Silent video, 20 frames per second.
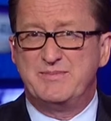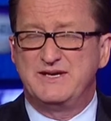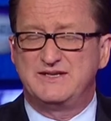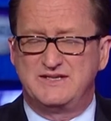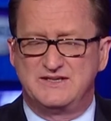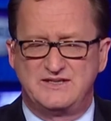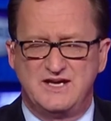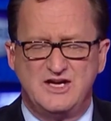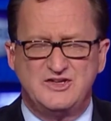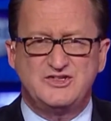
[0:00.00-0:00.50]
them a
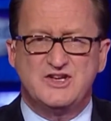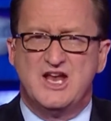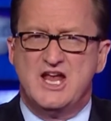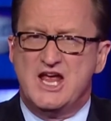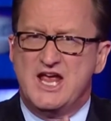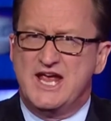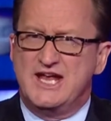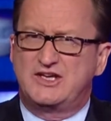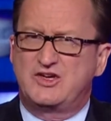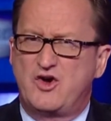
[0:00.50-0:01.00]
big
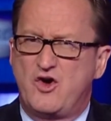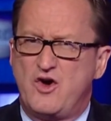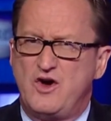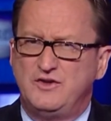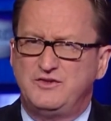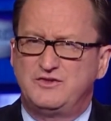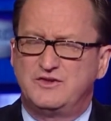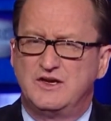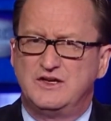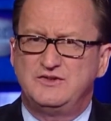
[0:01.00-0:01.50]
deduction. It
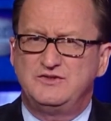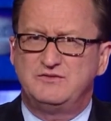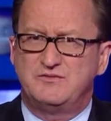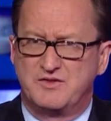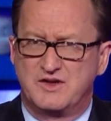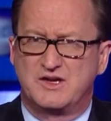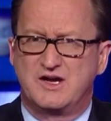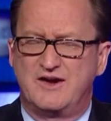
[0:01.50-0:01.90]
costs us,